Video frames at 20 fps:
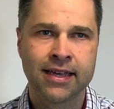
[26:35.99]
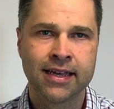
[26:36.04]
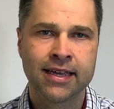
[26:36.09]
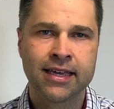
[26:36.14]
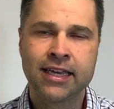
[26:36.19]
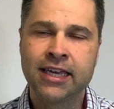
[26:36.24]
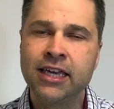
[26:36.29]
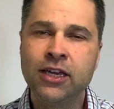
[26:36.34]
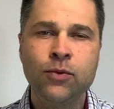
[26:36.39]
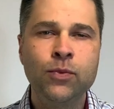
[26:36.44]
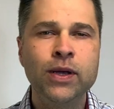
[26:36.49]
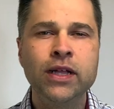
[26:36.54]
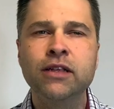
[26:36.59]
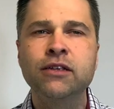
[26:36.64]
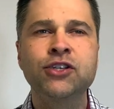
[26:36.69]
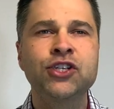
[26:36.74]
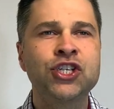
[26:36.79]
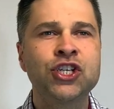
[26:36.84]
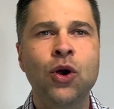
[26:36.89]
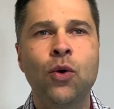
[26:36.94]
He will
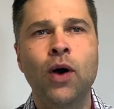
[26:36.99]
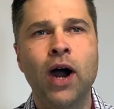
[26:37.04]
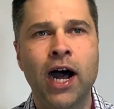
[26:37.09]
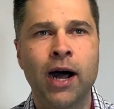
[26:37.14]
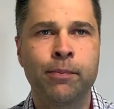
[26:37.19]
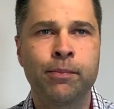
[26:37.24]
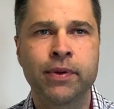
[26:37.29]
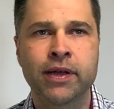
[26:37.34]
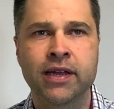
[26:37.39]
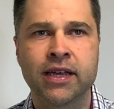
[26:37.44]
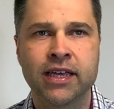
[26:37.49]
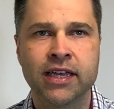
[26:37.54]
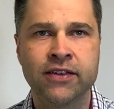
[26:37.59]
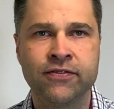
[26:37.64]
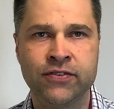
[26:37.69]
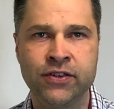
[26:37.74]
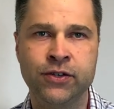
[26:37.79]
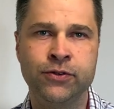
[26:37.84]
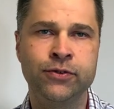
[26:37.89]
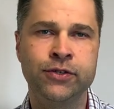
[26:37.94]
show up if
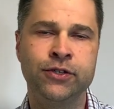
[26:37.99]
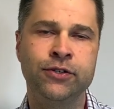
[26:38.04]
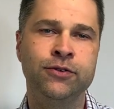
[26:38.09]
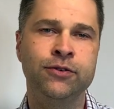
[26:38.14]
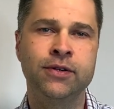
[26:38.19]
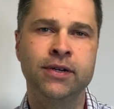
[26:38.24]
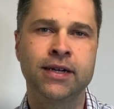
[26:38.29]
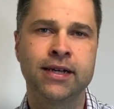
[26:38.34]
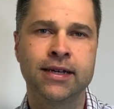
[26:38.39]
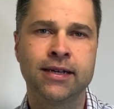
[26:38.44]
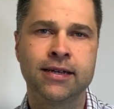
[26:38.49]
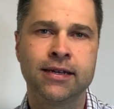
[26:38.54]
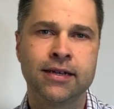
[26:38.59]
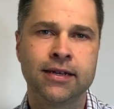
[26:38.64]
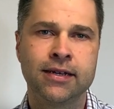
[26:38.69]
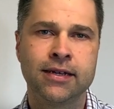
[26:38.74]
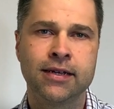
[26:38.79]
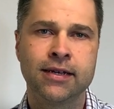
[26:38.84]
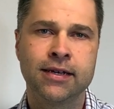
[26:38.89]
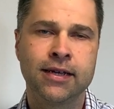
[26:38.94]
you do,
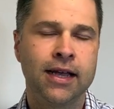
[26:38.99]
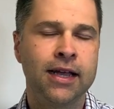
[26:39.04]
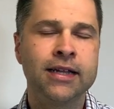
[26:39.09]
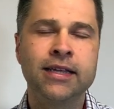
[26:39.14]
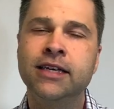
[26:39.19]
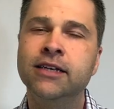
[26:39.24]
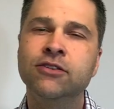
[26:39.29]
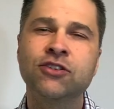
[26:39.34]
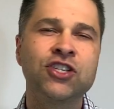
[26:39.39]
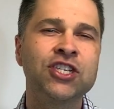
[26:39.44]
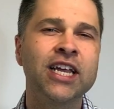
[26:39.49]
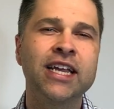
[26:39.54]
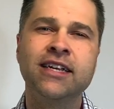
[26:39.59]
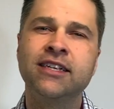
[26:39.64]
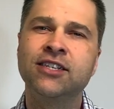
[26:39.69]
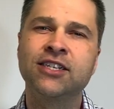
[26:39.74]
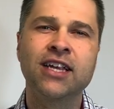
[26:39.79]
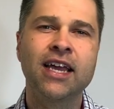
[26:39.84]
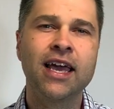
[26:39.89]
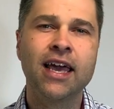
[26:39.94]
and he'll
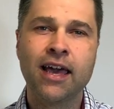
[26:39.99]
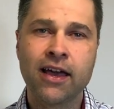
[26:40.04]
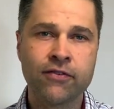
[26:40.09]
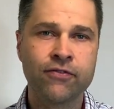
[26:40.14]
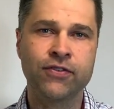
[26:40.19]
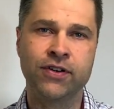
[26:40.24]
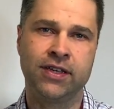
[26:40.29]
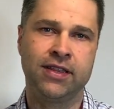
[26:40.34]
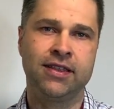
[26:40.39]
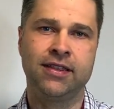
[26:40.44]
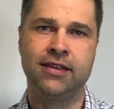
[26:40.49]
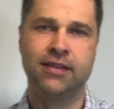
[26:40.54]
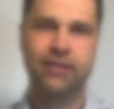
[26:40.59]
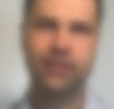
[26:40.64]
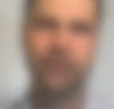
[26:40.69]
change everything.